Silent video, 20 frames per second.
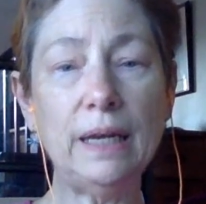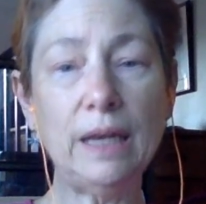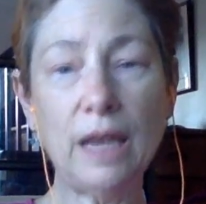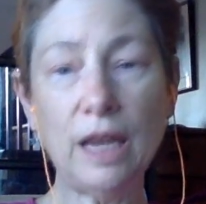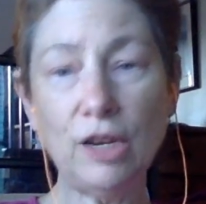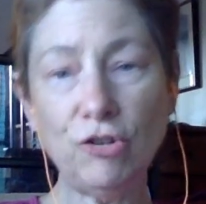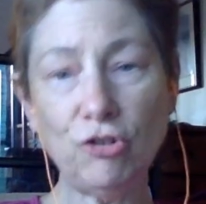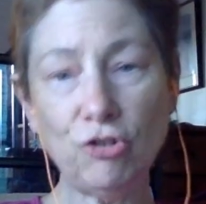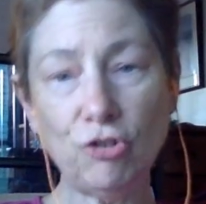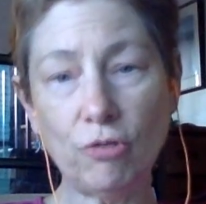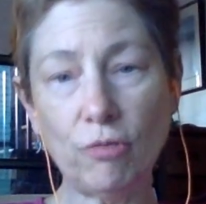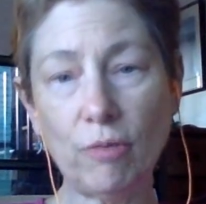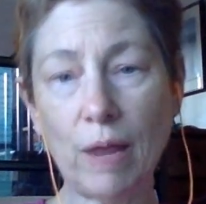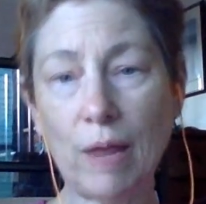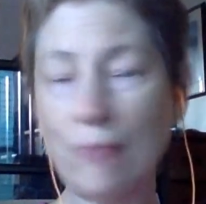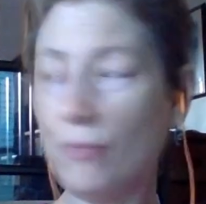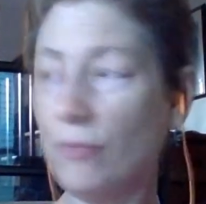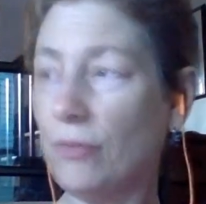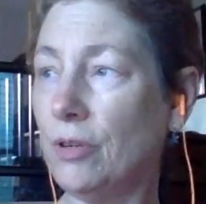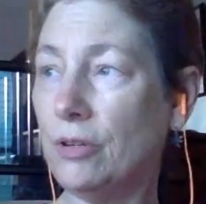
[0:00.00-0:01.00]
in nature
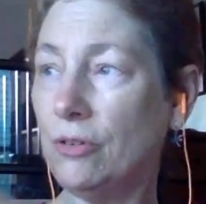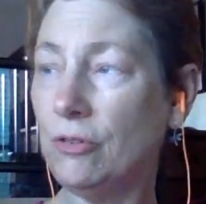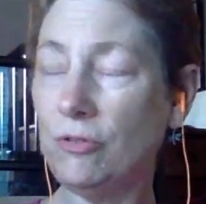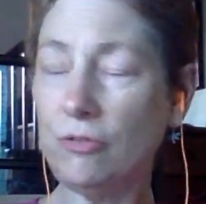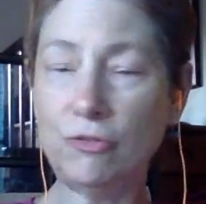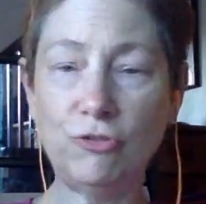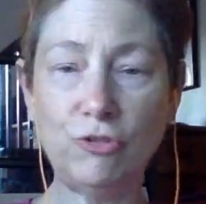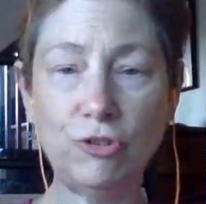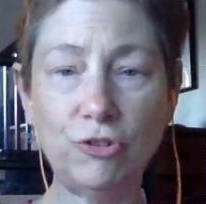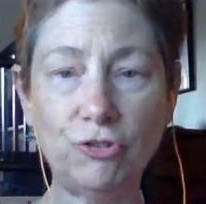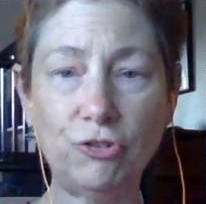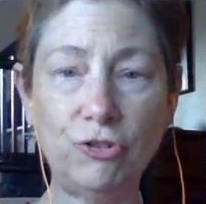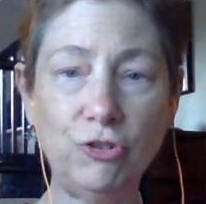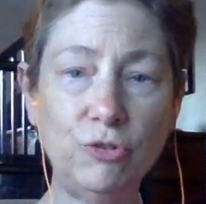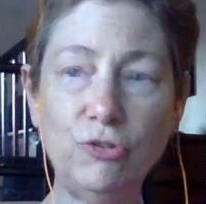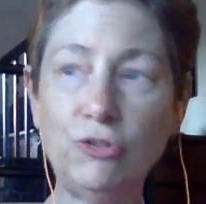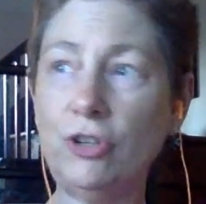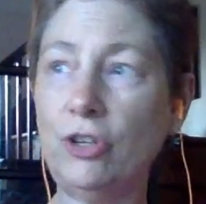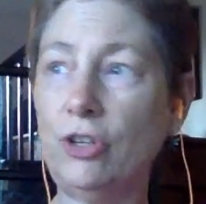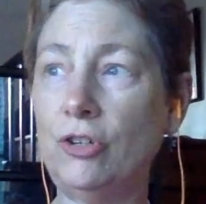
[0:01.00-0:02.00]
rather than just
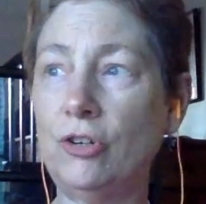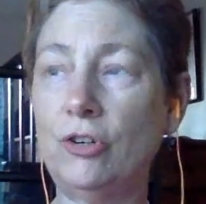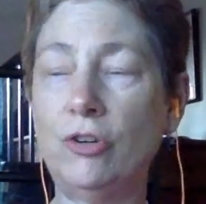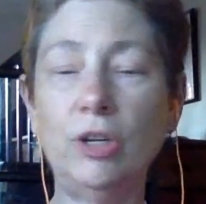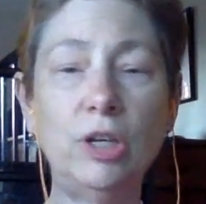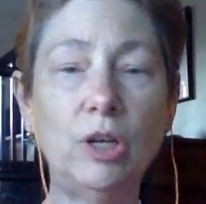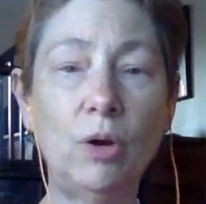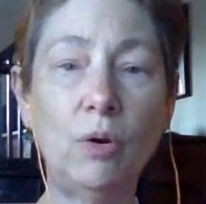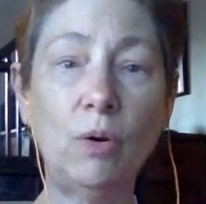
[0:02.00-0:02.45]
using your,